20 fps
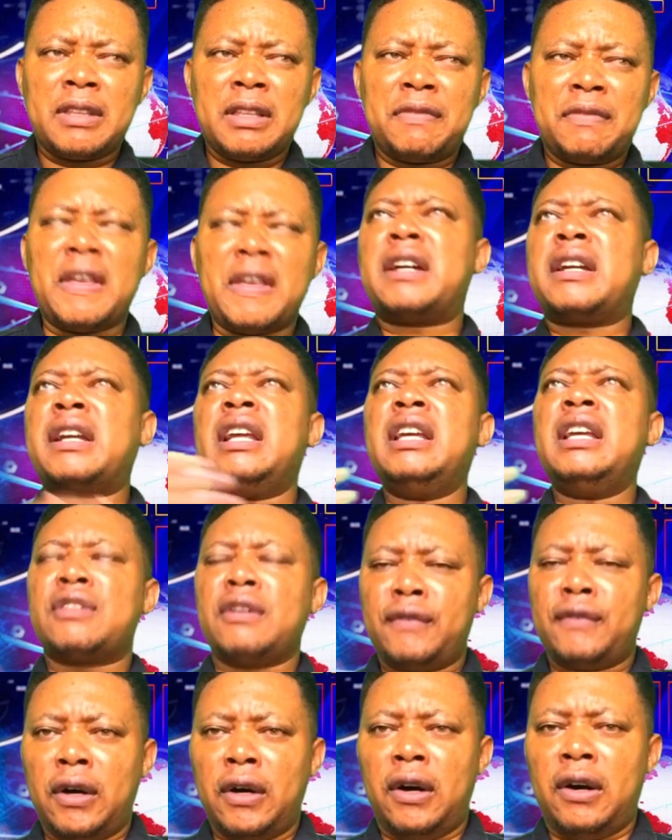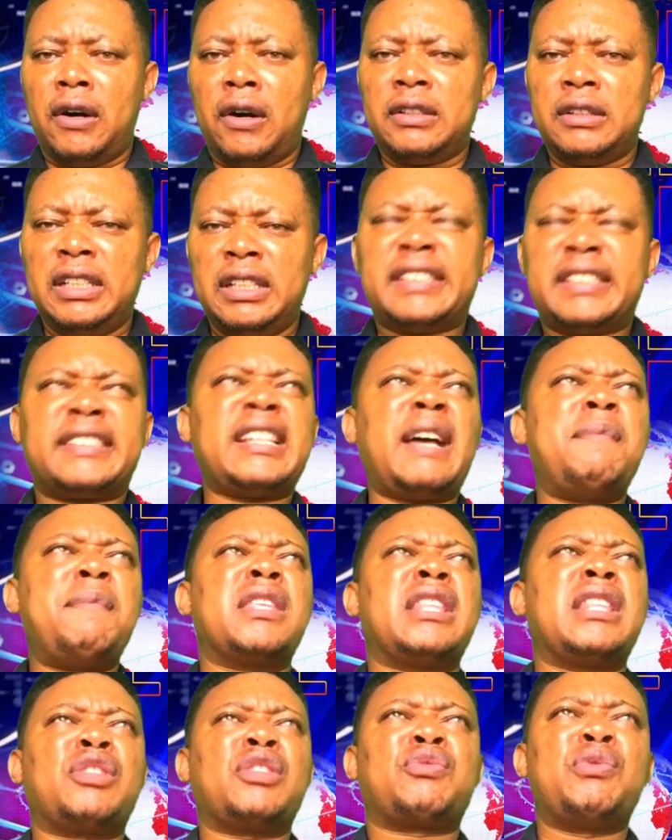The grace of God is
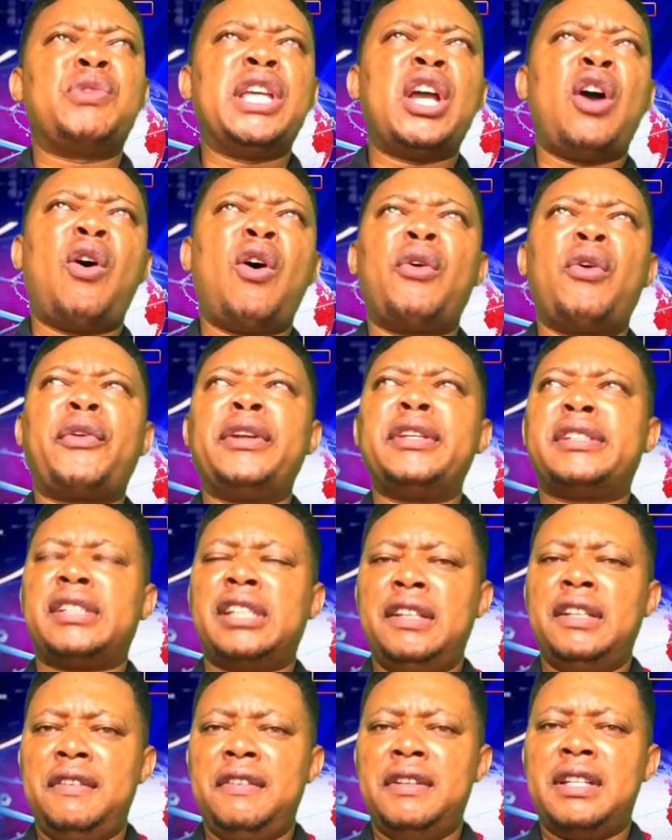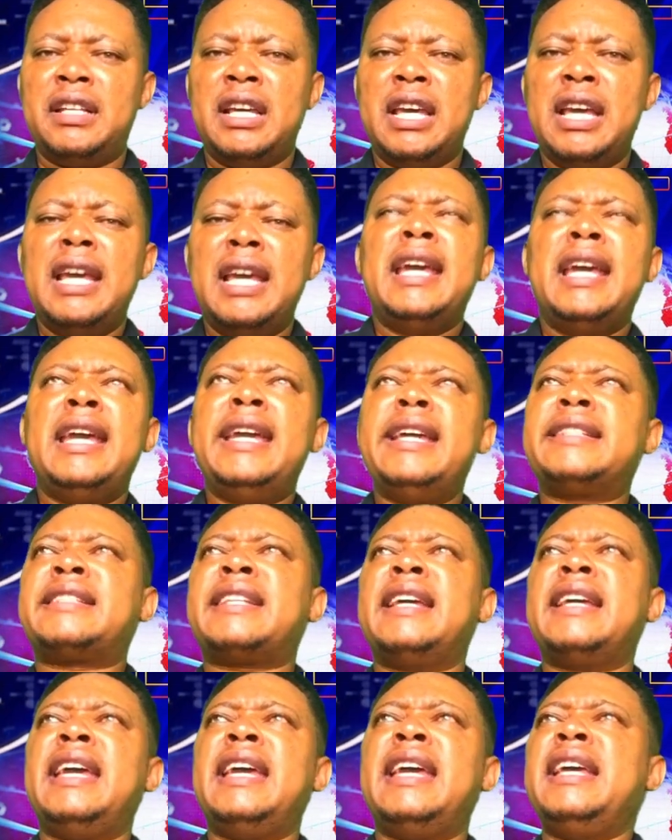something that we all received.
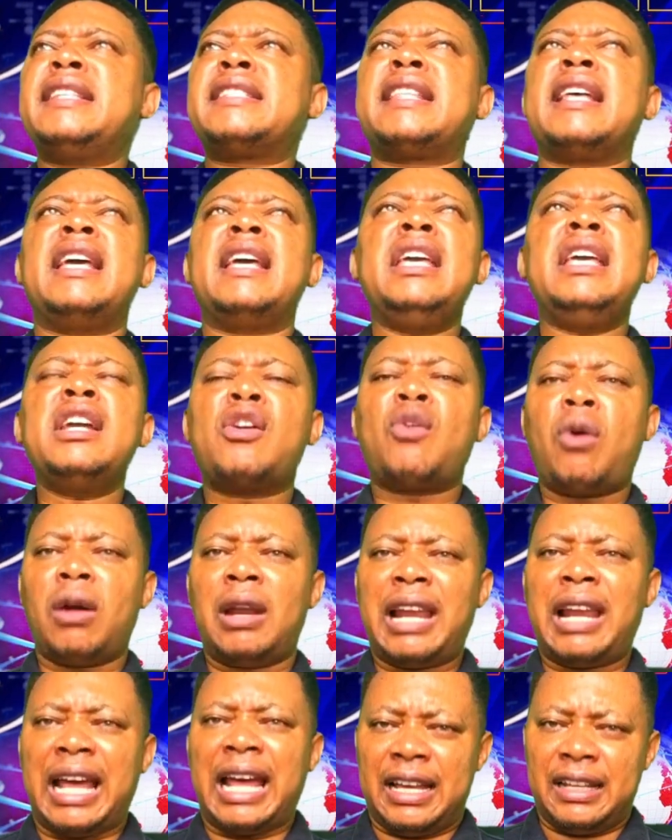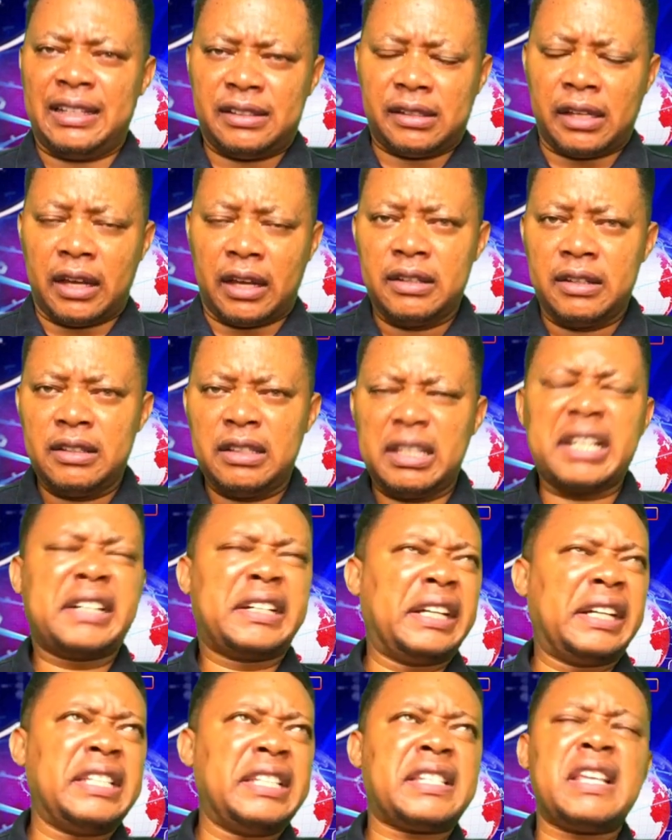It is the equalizer. The
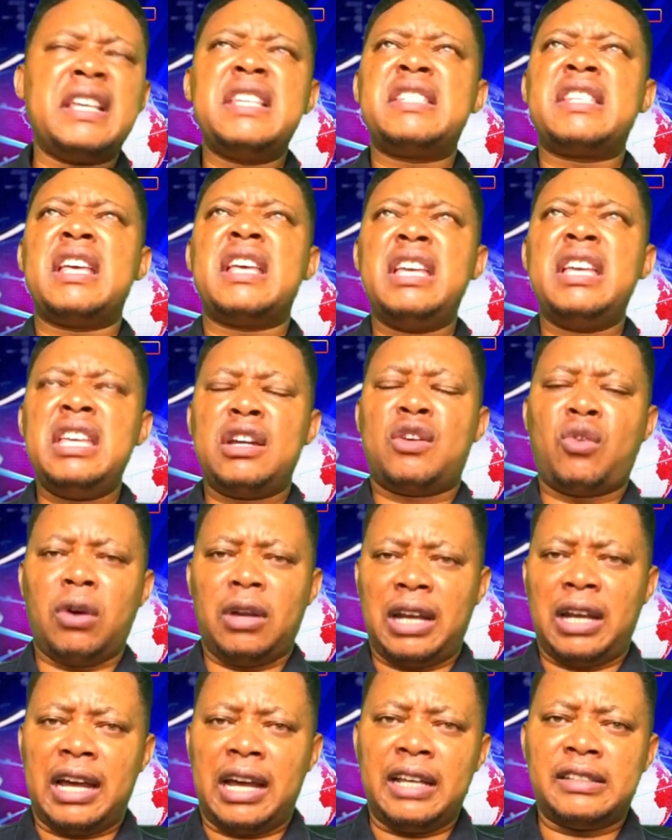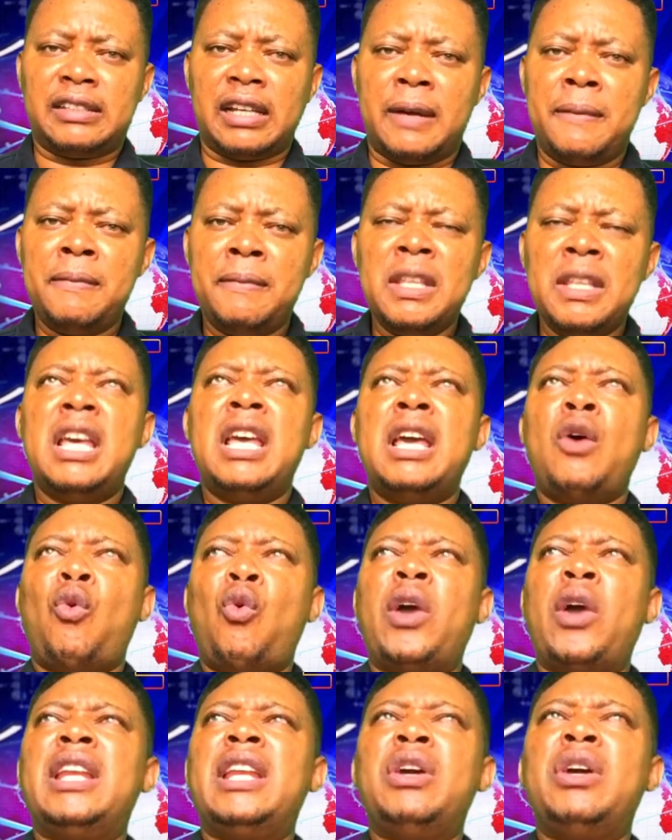grace is the equalizer.
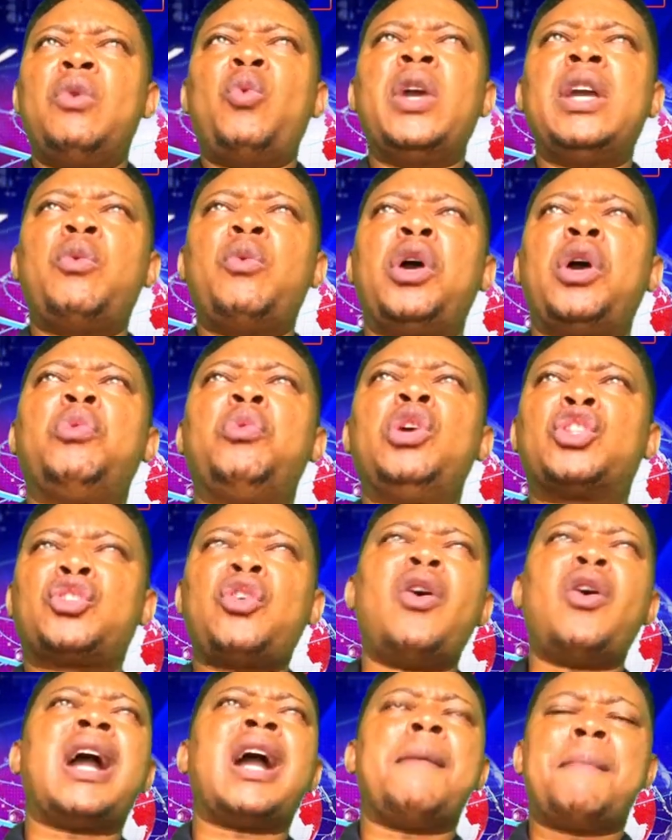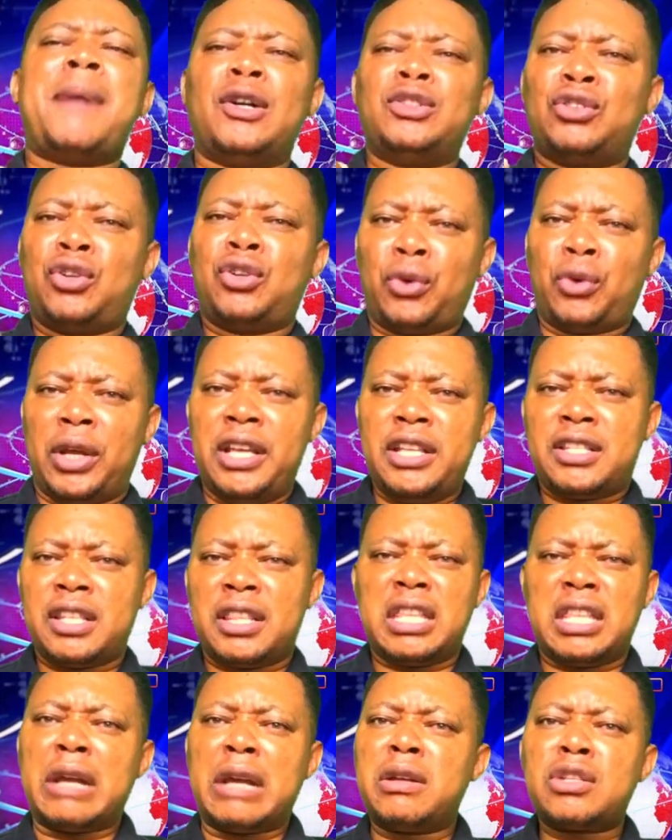When we talk about grace,
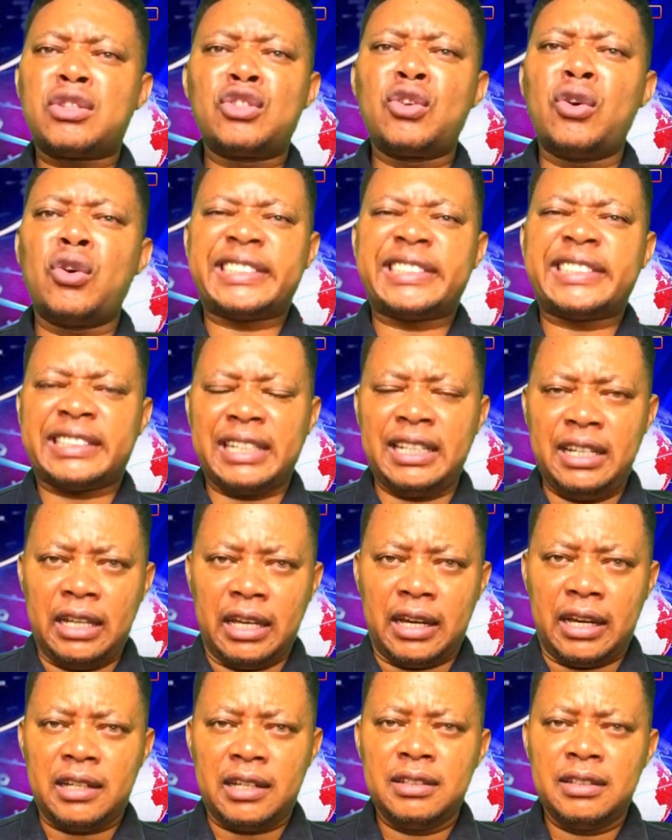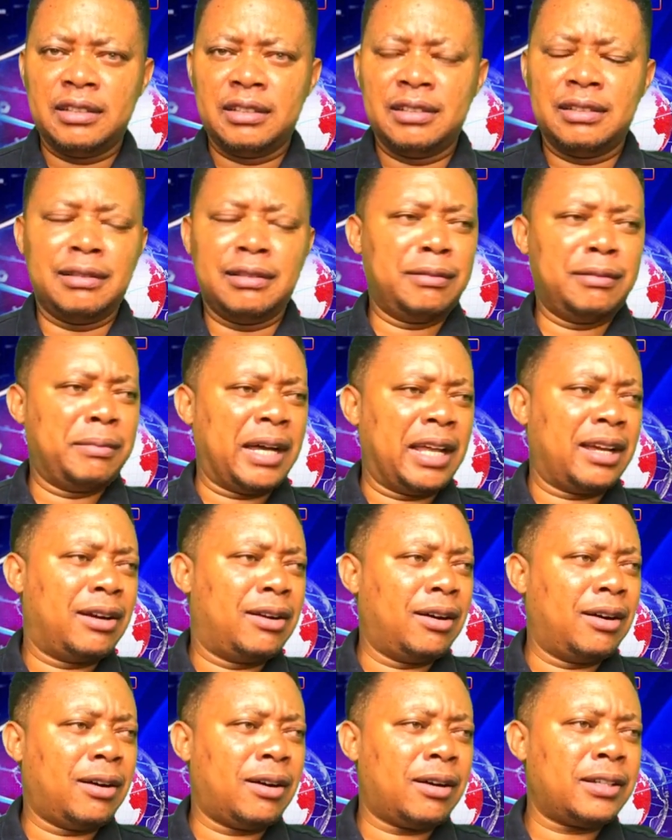there is senior. Oh my
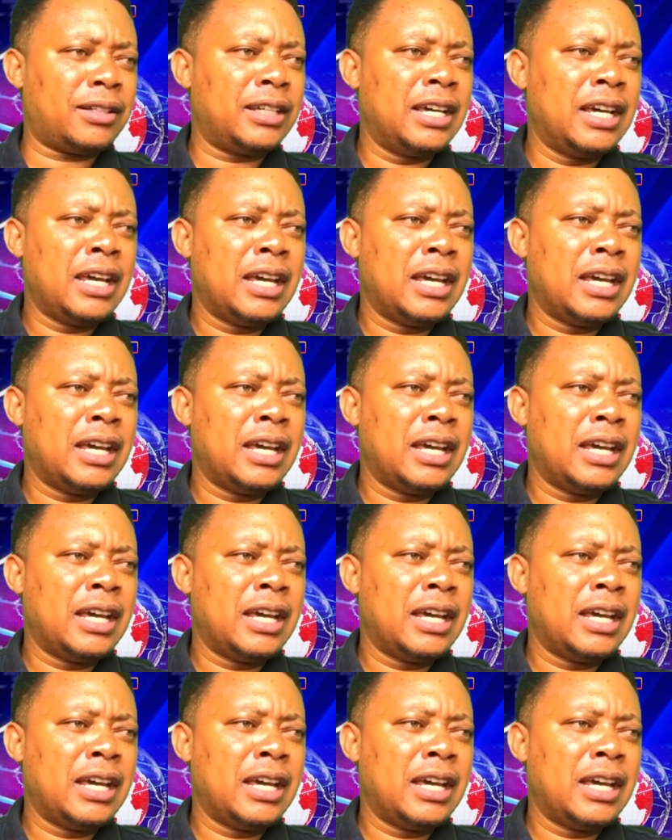God.